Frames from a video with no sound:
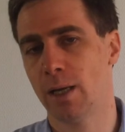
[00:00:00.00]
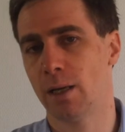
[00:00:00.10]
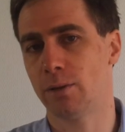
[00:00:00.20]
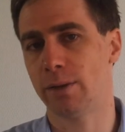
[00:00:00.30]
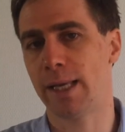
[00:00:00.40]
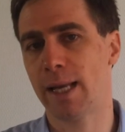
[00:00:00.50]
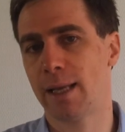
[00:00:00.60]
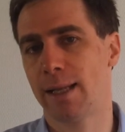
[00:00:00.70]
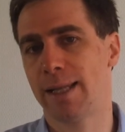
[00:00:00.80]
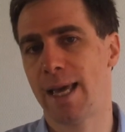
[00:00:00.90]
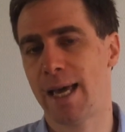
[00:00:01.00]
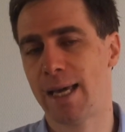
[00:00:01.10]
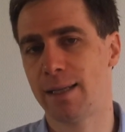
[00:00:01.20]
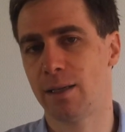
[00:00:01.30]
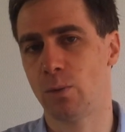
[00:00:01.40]
the data that they
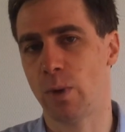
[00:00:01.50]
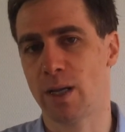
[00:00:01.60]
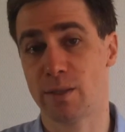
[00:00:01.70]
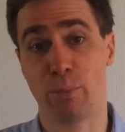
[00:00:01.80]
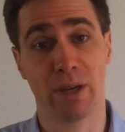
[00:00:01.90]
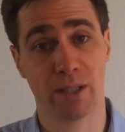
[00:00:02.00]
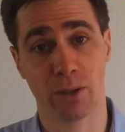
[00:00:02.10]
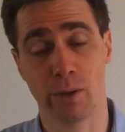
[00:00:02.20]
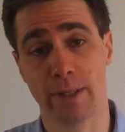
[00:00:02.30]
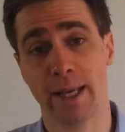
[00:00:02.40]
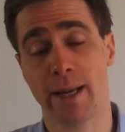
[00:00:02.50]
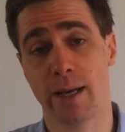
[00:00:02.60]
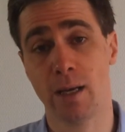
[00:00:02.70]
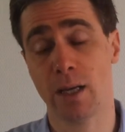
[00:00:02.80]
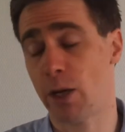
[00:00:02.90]
had was personal
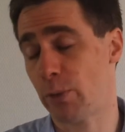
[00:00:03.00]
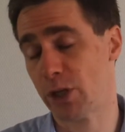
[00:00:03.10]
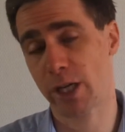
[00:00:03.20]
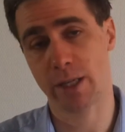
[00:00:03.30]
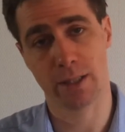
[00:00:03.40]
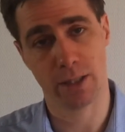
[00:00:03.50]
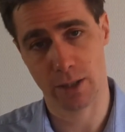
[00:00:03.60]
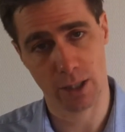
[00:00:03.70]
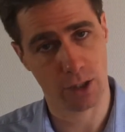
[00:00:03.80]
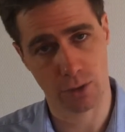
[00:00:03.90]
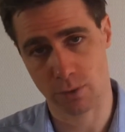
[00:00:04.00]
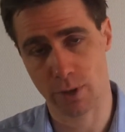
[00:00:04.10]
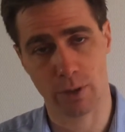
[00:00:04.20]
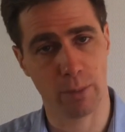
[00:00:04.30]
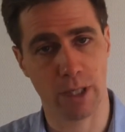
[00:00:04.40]
data, in which case it should
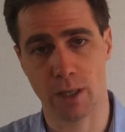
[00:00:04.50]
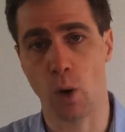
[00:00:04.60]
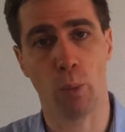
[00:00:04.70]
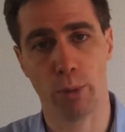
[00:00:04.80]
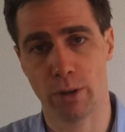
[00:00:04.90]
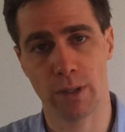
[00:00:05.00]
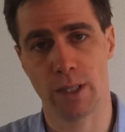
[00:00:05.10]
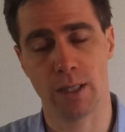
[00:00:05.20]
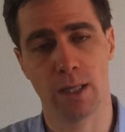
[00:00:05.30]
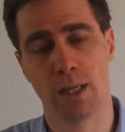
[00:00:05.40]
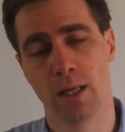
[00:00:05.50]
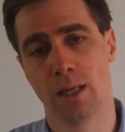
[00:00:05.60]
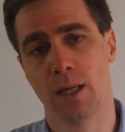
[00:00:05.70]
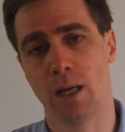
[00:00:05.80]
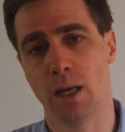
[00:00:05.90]
not be open,
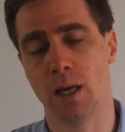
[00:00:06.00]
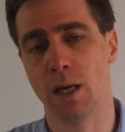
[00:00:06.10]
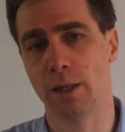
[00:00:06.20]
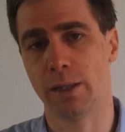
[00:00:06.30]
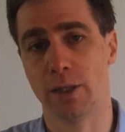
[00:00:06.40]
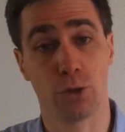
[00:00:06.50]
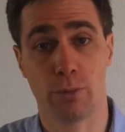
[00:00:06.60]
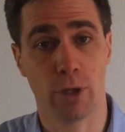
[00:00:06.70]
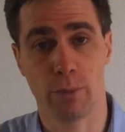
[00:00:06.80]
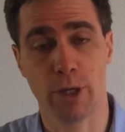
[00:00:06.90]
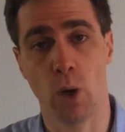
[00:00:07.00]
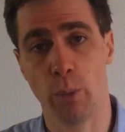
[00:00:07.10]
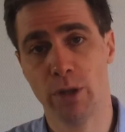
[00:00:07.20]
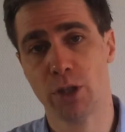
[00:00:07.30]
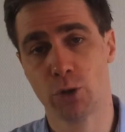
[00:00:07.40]
it
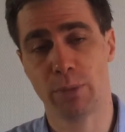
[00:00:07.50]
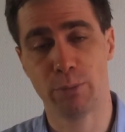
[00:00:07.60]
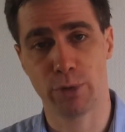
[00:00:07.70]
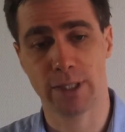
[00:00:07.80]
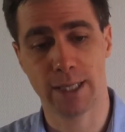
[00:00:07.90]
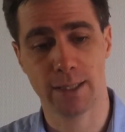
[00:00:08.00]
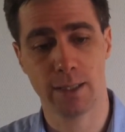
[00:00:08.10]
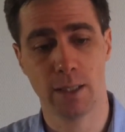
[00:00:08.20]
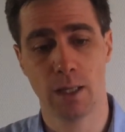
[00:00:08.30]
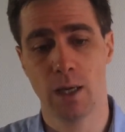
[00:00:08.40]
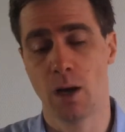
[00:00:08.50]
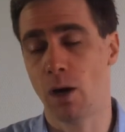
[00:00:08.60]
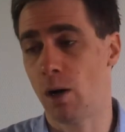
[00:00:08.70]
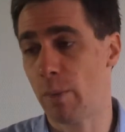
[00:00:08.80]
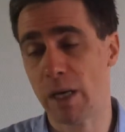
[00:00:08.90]
should be protected,
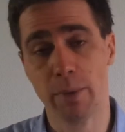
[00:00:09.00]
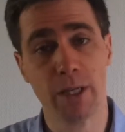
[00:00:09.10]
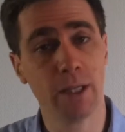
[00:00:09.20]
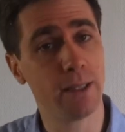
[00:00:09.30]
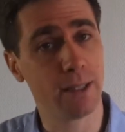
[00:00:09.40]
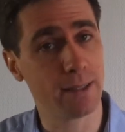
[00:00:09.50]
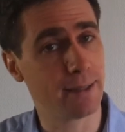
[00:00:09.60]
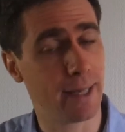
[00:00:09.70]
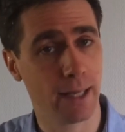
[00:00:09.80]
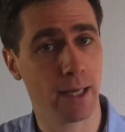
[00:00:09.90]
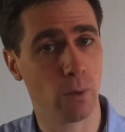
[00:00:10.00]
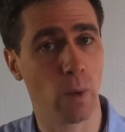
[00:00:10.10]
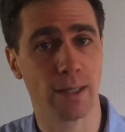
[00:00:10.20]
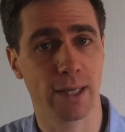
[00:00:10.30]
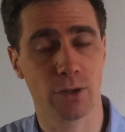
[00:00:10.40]
or maybe this data
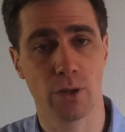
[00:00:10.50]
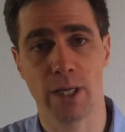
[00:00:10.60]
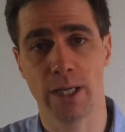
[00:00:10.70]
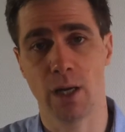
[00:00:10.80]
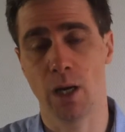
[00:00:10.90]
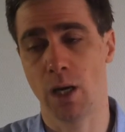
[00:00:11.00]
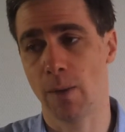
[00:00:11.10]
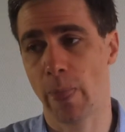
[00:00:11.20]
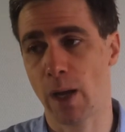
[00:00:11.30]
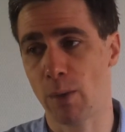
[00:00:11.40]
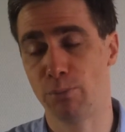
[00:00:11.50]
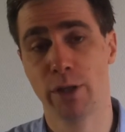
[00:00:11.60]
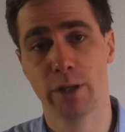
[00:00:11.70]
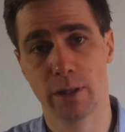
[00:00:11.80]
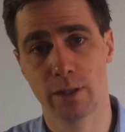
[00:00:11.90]
was actually a
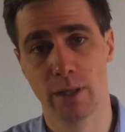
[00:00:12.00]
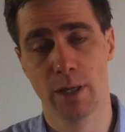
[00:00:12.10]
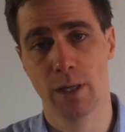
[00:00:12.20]
product